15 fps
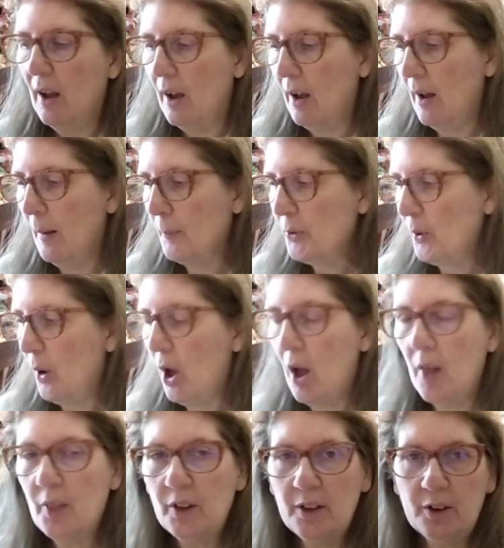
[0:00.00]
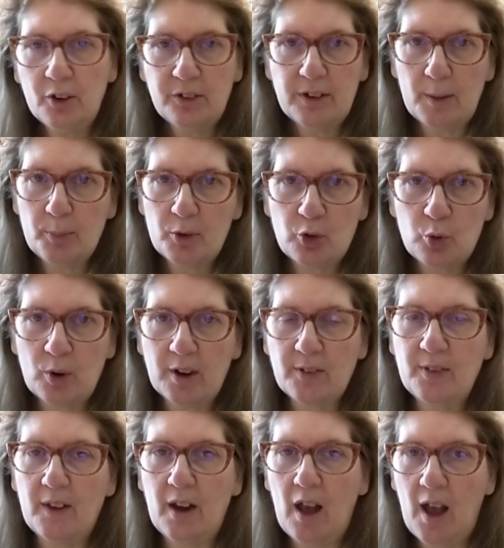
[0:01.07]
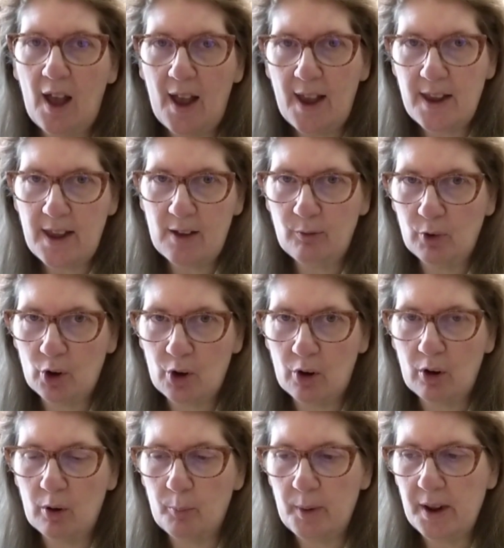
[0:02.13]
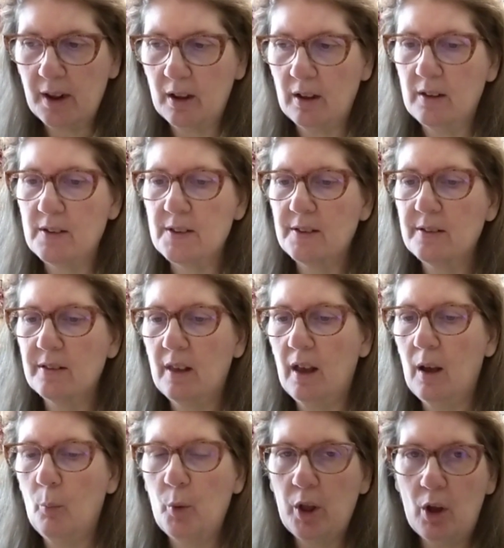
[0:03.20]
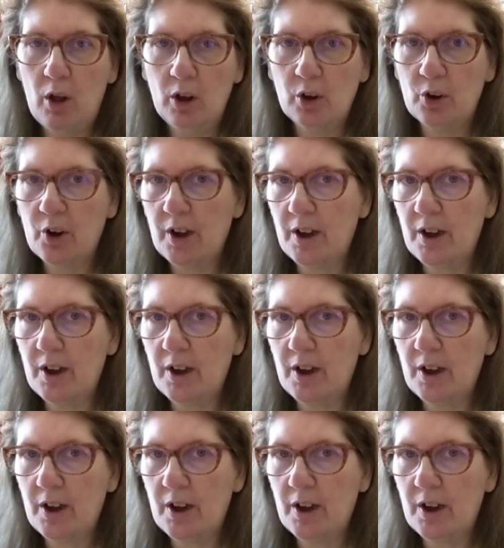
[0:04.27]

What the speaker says: So all the little tips and tricks that I have learned, because we all learn